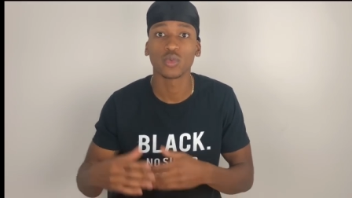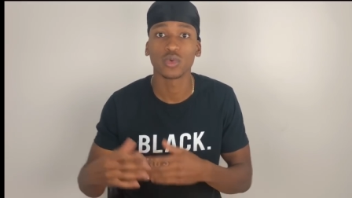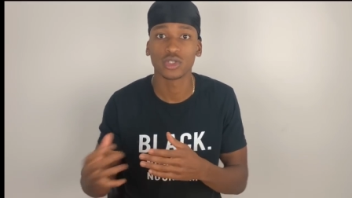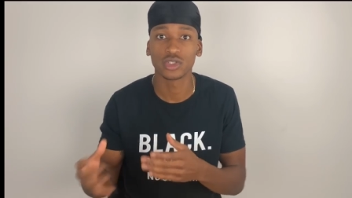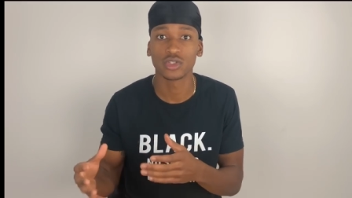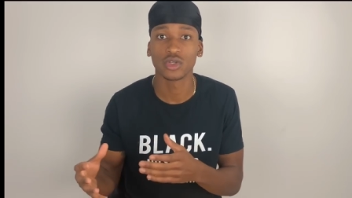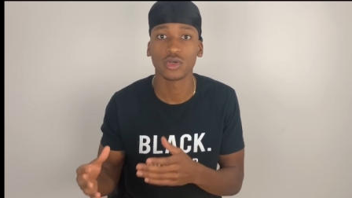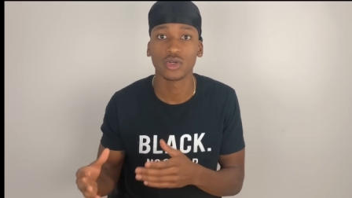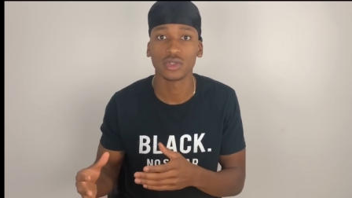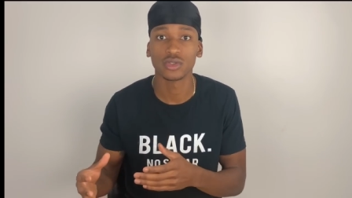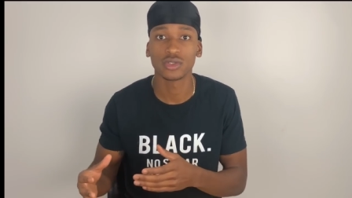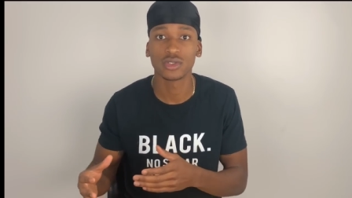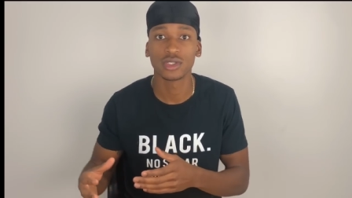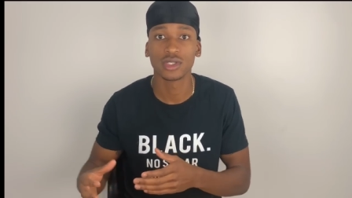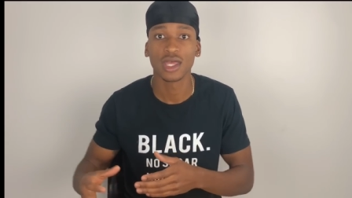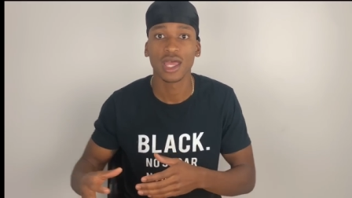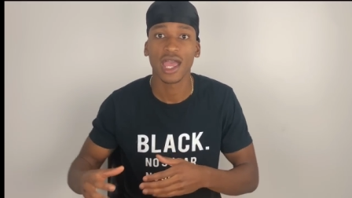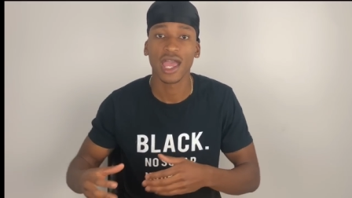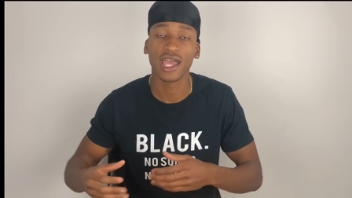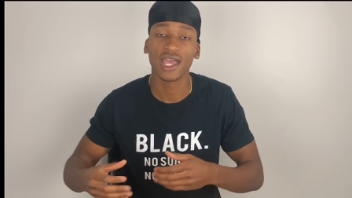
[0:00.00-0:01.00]
results.
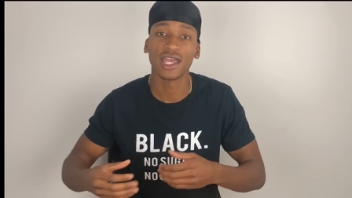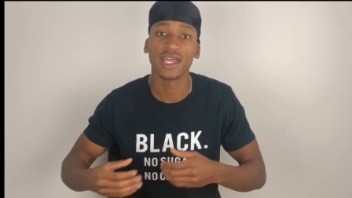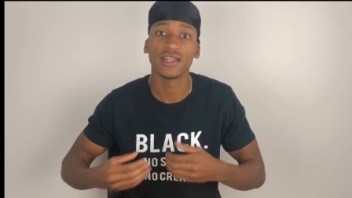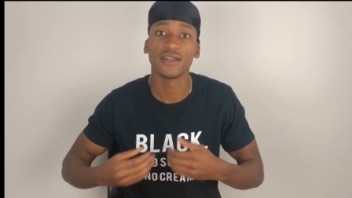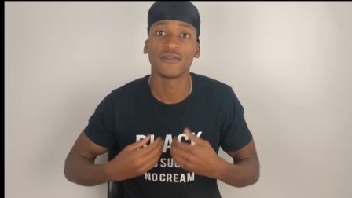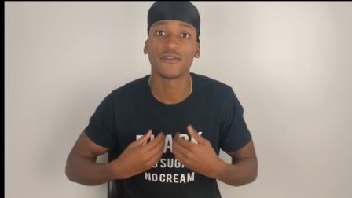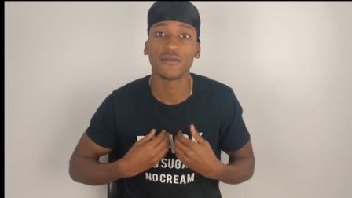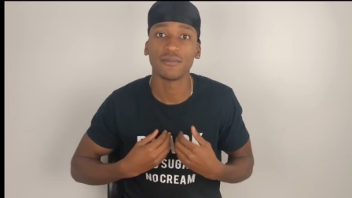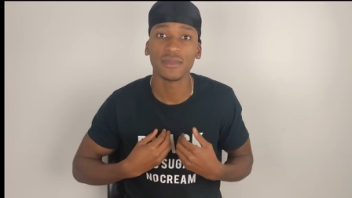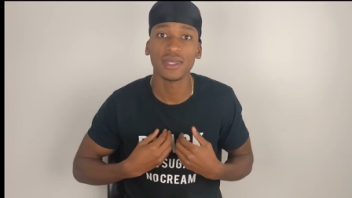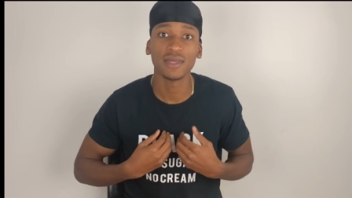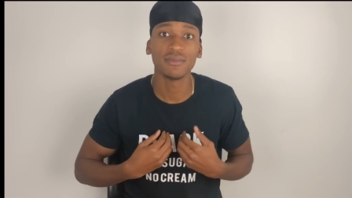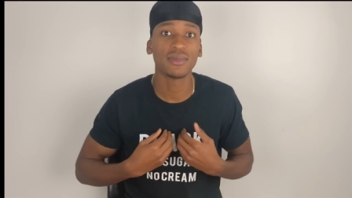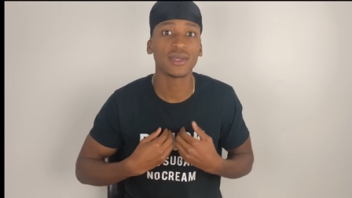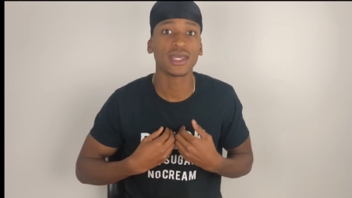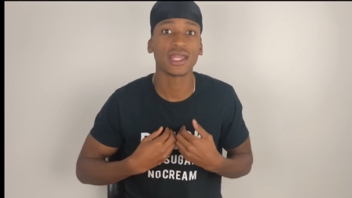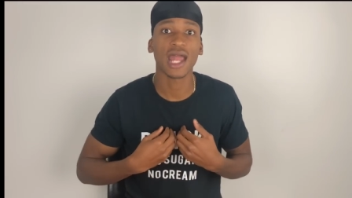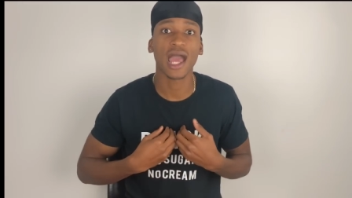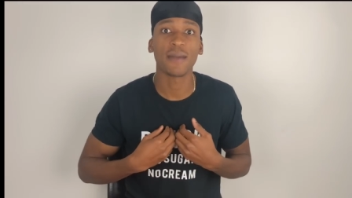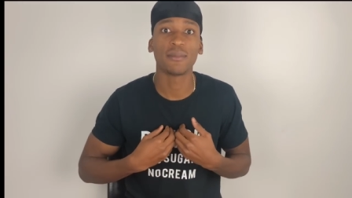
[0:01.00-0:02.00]
And for me
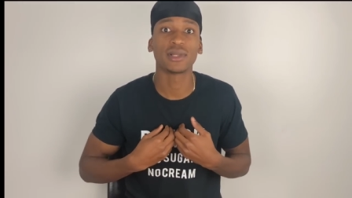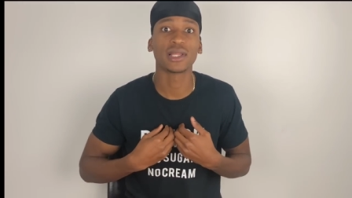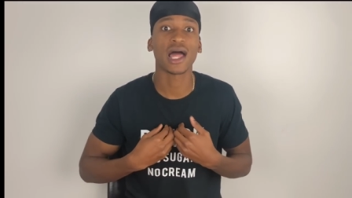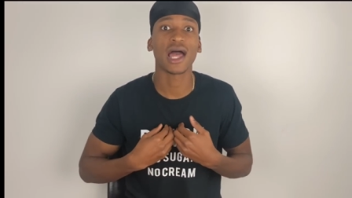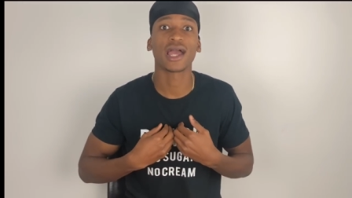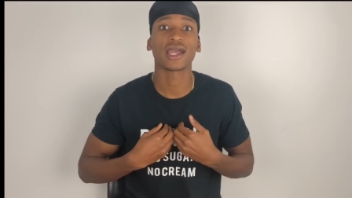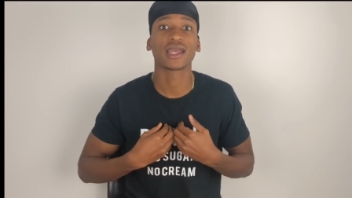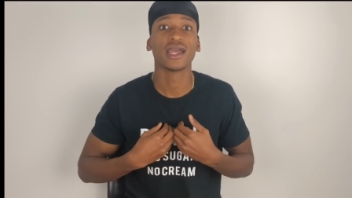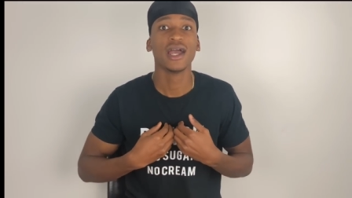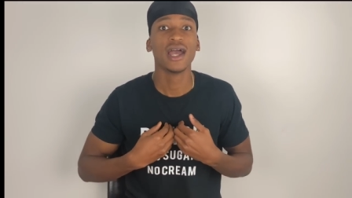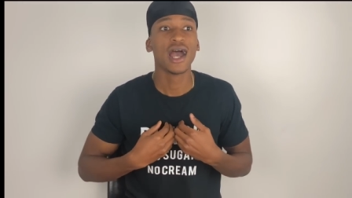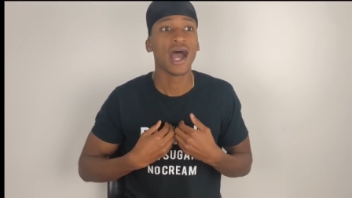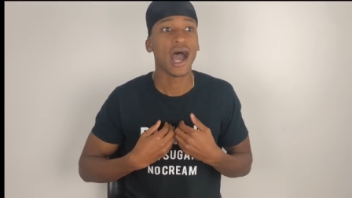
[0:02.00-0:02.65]
being black,